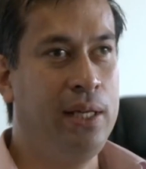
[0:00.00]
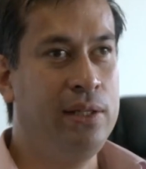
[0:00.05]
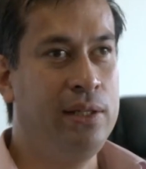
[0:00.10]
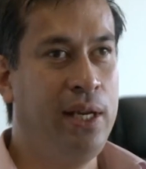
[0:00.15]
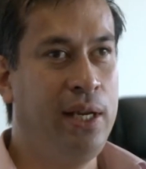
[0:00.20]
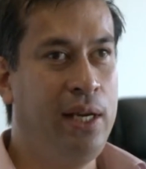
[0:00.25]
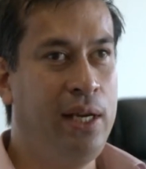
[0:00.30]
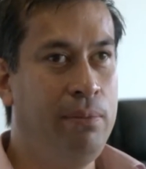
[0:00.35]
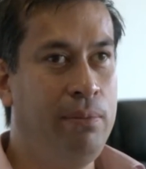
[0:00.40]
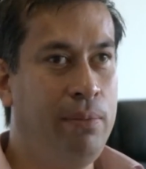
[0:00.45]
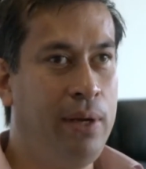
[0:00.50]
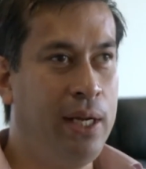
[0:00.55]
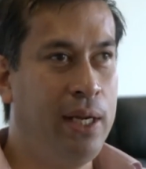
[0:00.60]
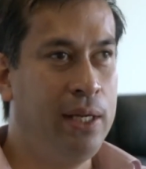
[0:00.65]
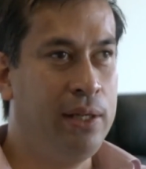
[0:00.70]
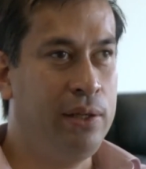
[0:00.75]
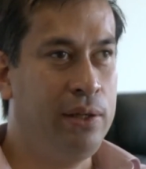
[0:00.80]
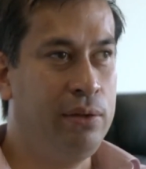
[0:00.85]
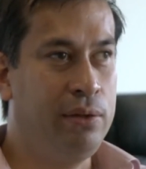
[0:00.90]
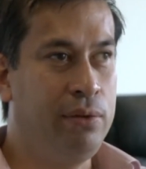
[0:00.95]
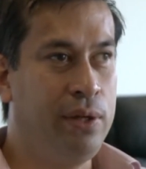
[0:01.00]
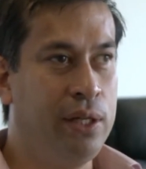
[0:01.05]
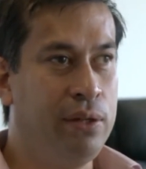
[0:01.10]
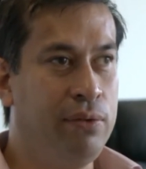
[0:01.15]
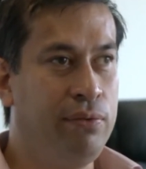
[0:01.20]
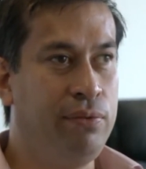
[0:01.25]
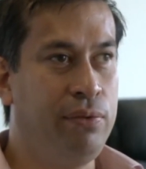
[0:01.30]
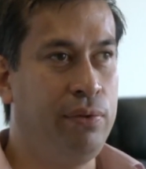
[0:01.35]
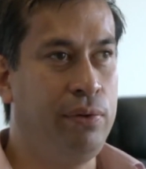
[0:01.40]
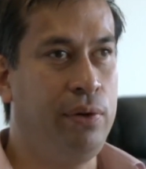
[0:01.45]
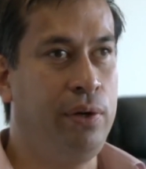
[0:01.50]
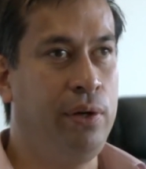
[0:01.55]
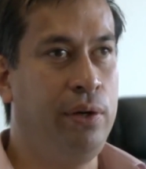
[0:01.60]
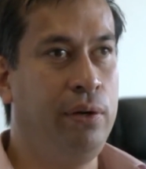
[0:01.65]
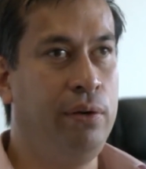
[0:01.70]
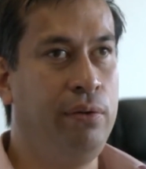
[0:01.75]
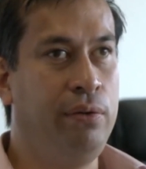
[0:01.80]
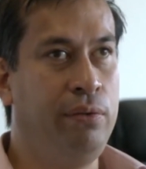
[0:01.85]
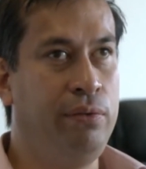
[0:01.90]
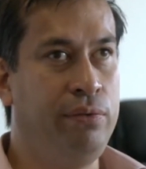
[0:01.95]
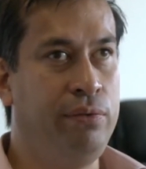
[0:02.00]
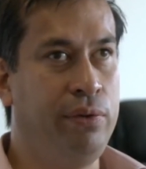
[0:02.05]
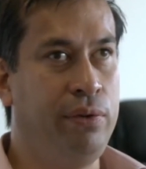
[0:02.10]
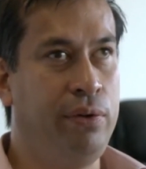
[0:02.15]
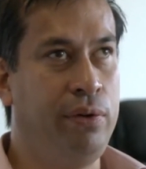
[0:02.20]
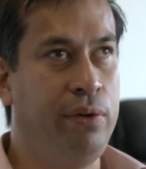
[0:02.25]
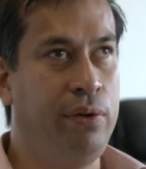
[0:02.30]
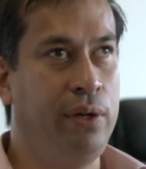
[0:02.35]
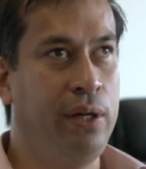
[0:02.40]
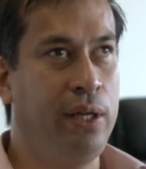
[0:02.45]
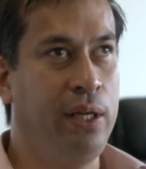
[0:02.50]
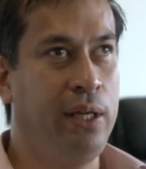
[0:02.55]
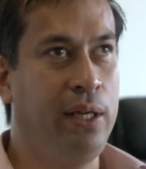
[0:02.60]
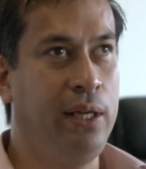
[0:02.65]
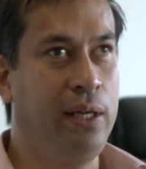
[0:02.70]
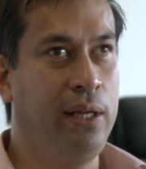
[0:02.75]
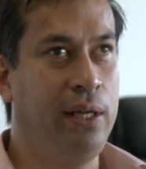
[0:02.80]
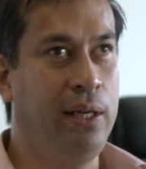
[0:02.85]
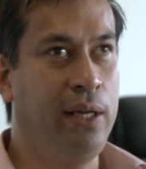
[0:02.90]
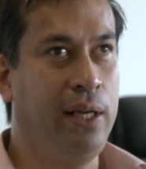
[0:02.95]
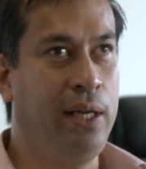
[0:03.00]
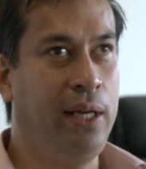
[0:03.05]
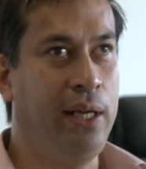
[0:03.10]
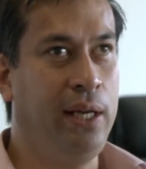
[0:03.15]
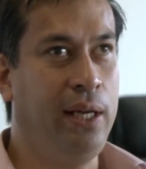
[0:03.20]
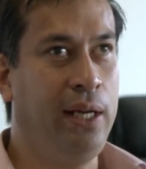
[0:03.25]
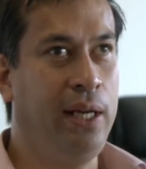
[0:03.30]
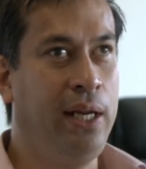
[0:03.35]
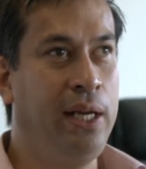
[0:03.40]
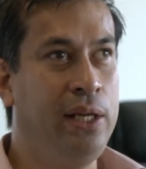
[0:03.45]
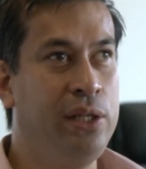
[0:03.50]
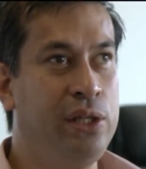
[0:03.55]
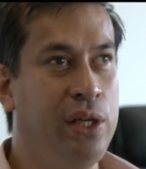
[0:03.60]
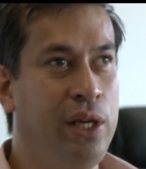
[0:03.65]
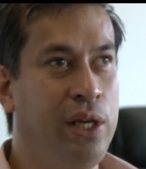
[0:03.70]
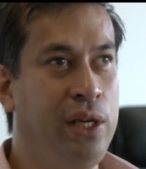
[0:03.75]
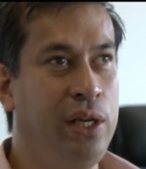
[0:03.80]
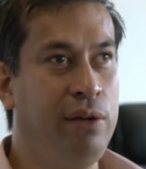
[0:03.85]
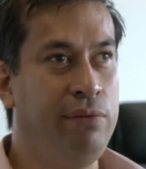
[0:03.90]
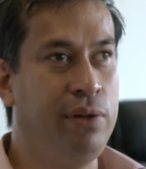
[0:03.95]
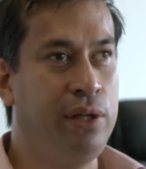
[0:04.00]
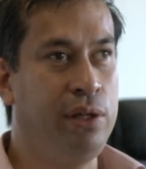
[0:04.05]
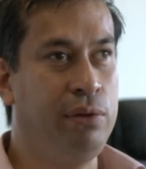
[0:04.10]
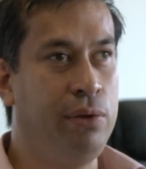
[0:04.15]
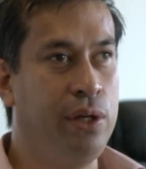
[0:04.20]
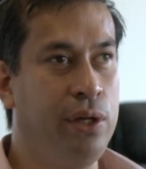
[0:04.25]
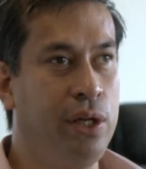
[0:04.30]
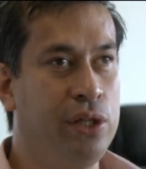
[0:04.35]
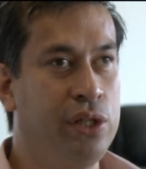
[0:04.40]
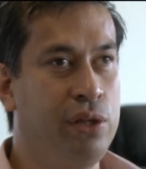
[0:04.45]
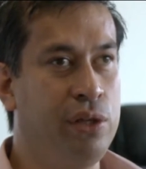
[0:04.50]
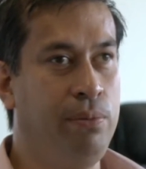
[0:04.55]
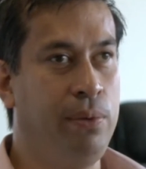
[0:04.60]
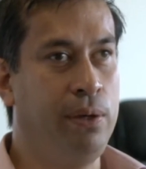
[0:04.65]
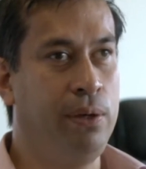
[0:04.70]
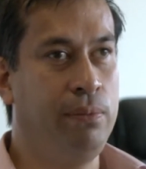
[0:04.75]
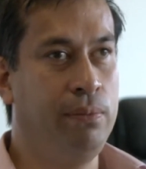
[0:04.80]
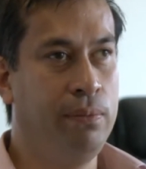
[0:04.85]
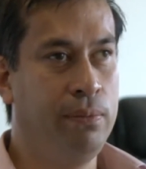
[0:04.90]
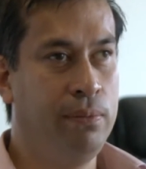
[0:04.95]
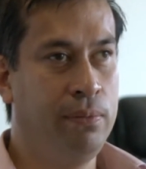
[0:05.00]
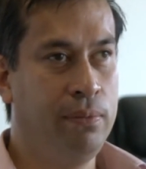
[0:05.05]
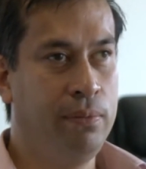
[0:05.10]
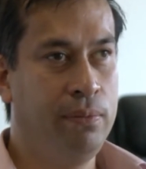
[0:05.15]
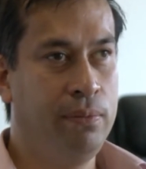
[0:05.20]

we can tailor-made the unit for, for each individual customer.